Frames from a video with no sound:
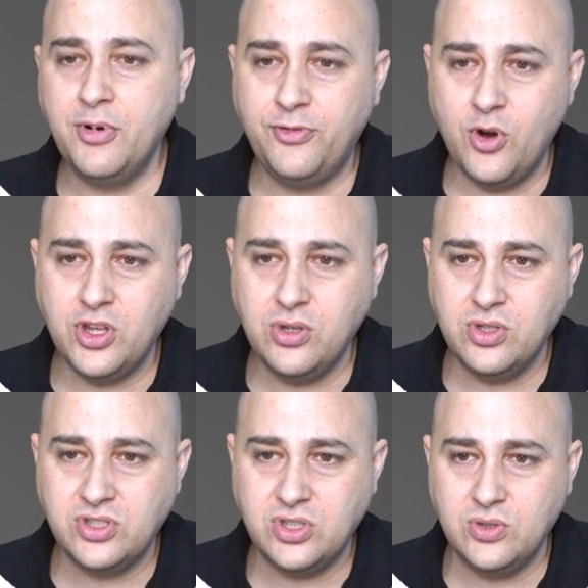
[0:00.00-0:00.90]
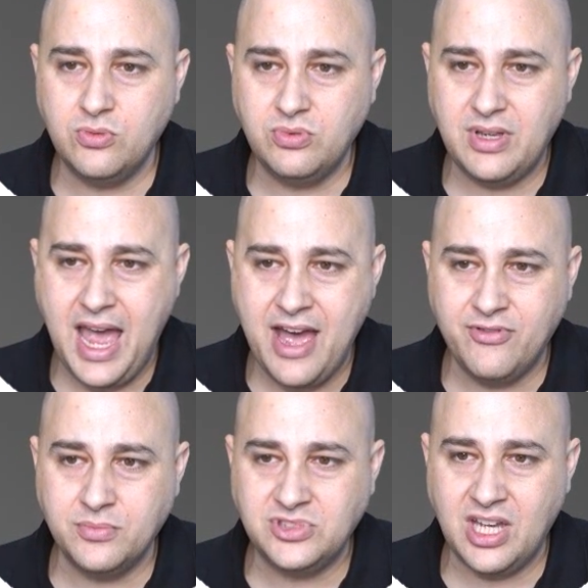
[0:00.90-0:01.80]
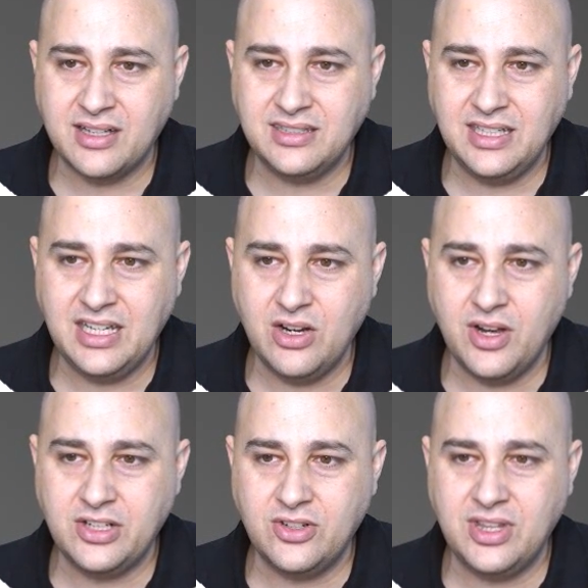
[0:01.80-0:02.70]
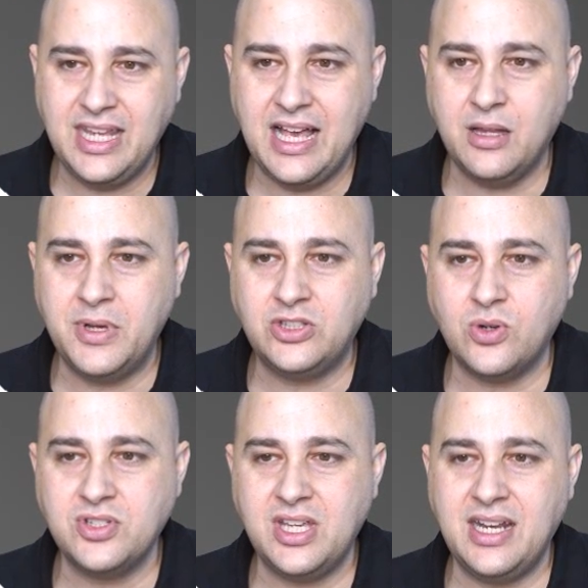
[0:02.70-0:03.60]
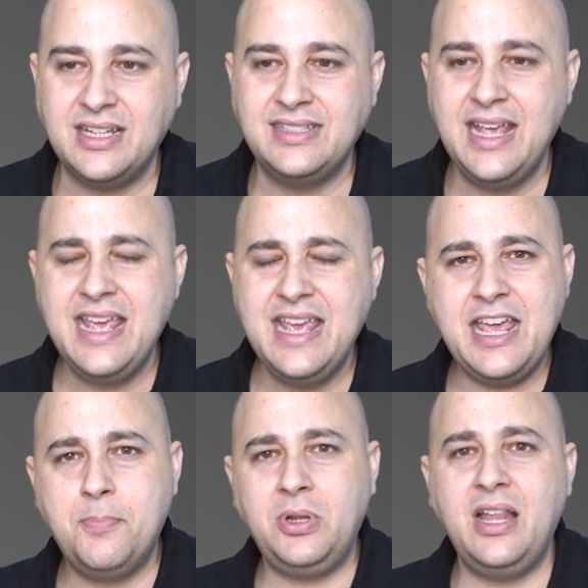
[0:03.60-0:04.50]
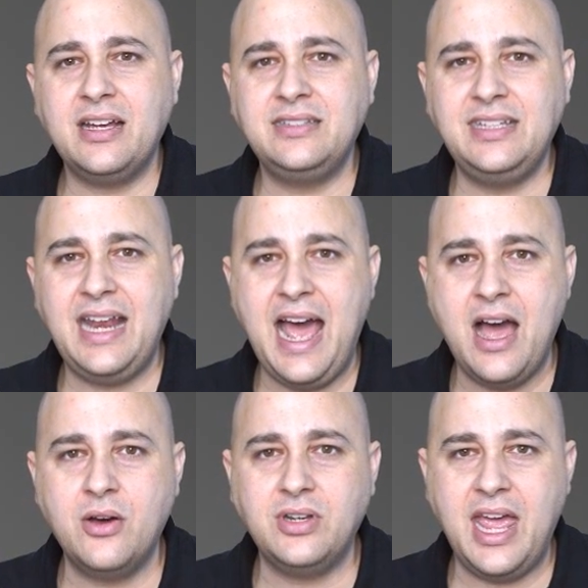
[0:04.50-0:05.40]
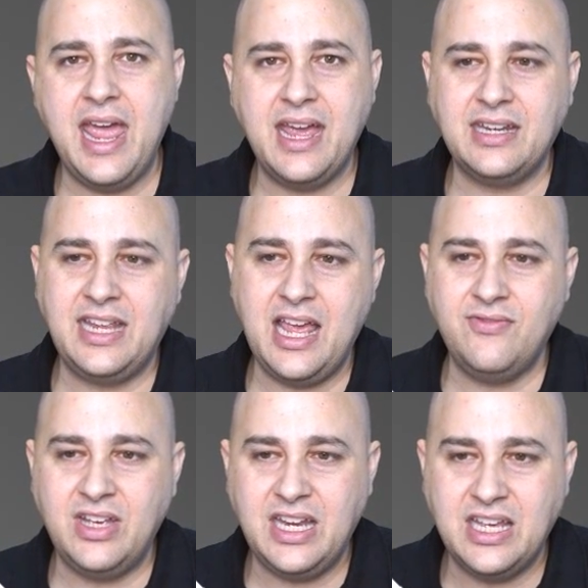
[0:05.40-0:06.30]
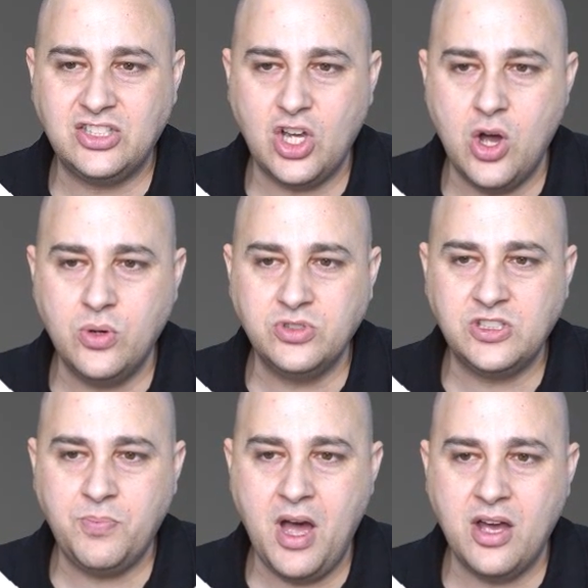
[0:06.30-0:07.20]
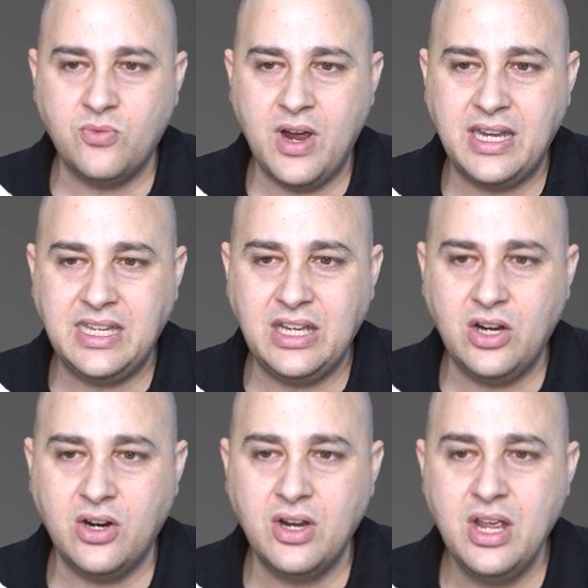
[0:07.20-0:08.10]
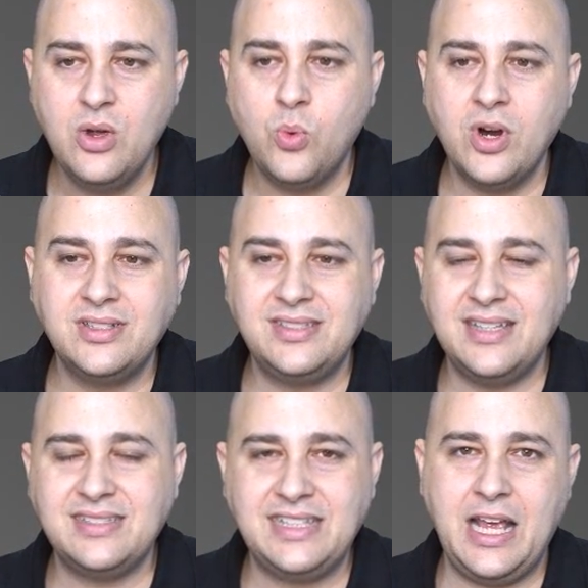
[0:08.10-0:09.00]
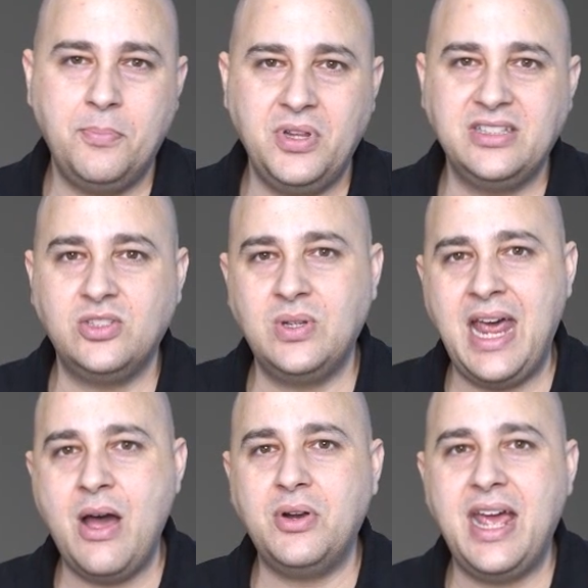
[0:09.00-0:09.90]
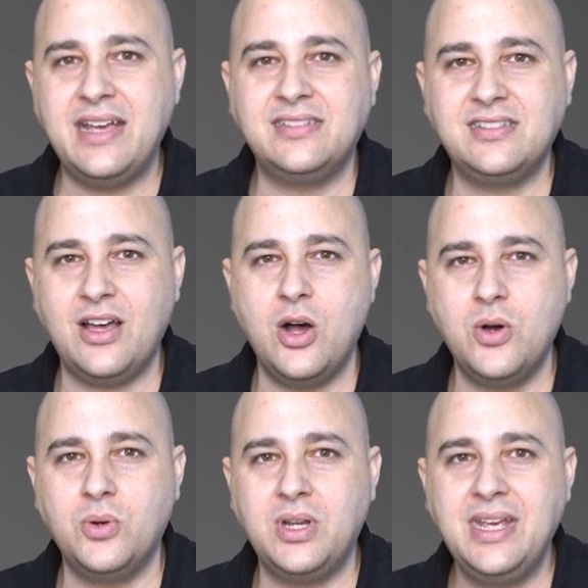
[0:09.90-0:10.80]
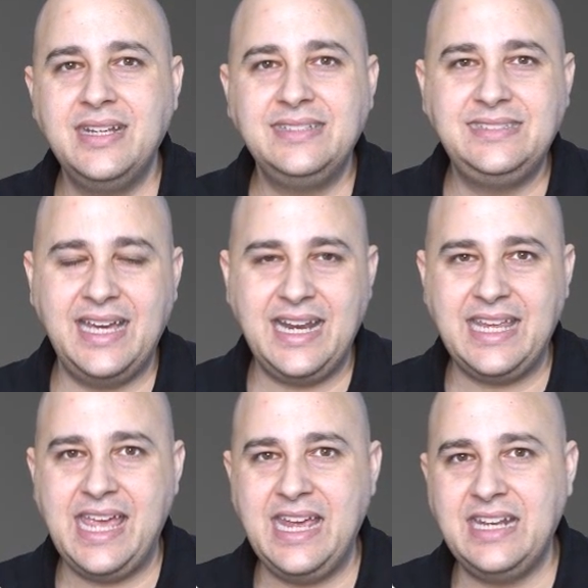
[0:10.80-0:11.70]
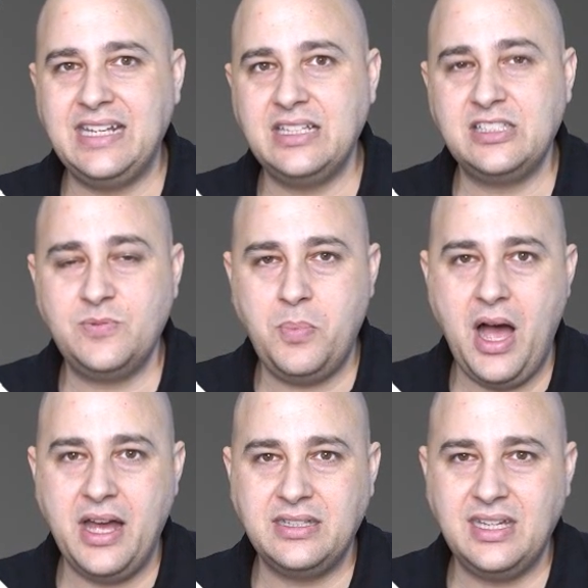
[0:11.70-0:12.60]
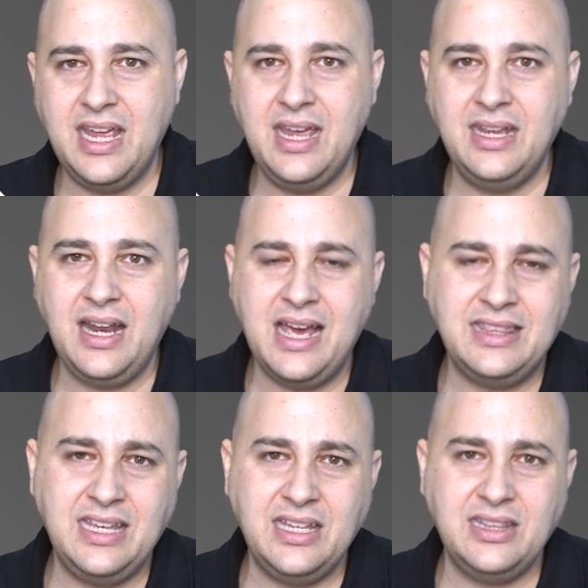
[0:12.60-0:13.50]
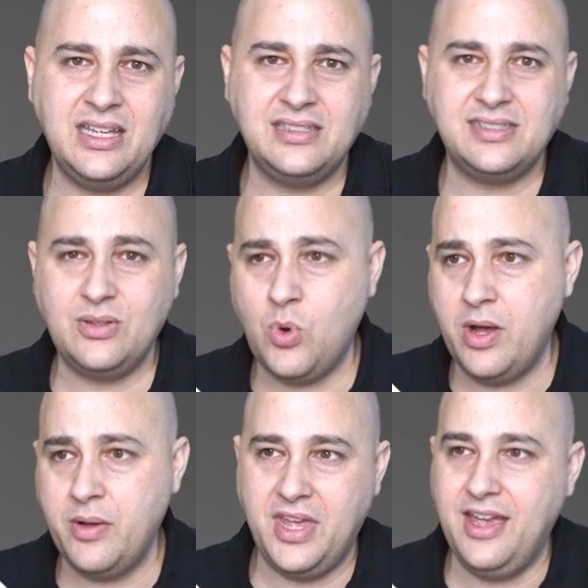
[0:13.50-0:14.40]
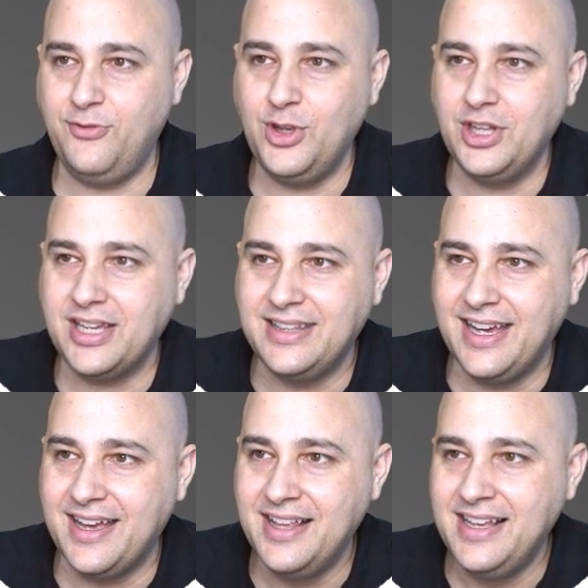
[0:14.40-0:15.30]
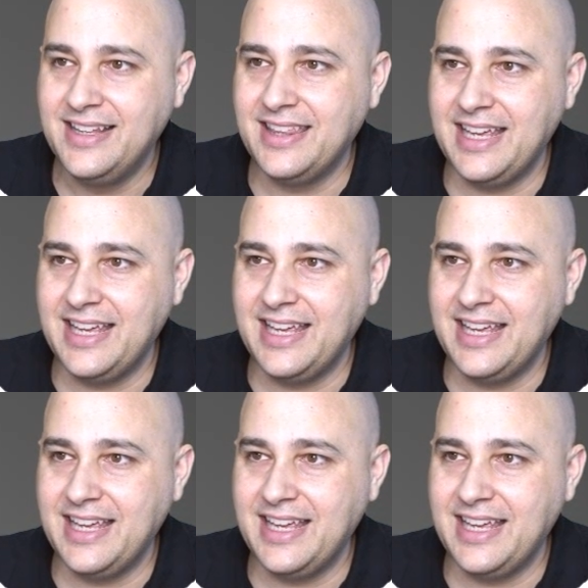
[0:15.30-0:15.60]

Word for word: before you used to have them tucked in here under the Elementor settings, they plucked it out and gave it its own spot. Spot right here where it says template. So now it has its own dedicated spot. And I think this, well, if you look in the,